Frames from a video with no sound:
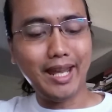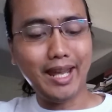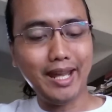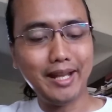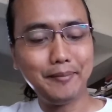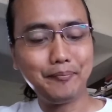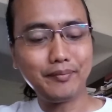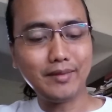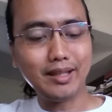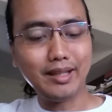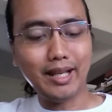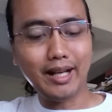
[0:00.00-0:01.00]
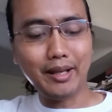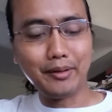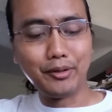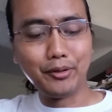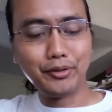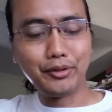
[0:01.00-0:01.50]
and then I
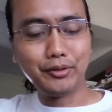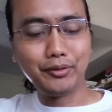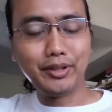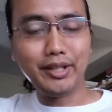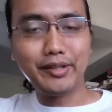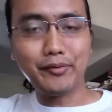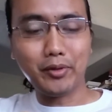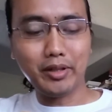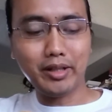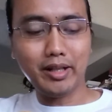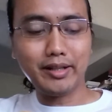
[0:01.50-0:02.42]
go to this one.